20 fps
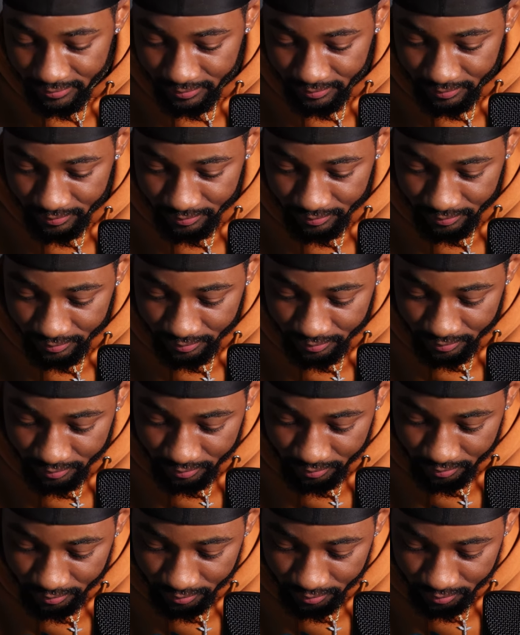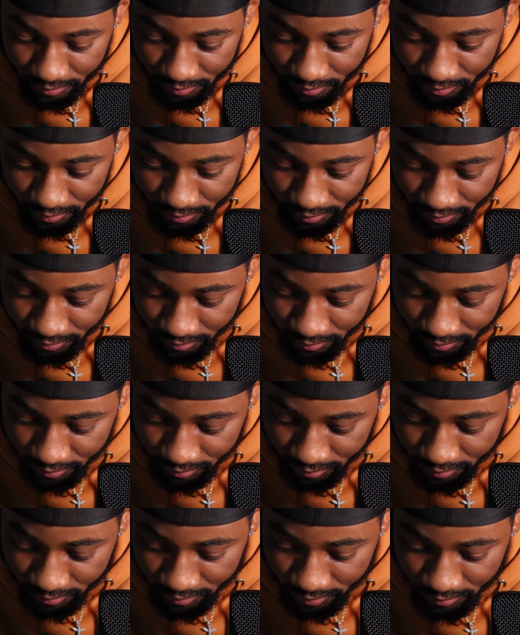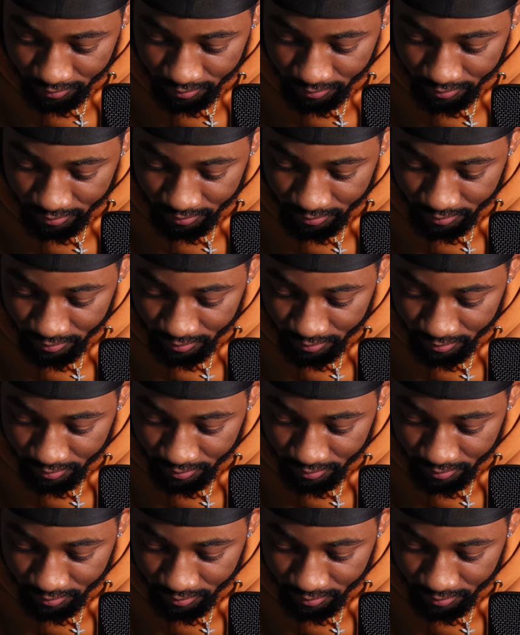[no speech]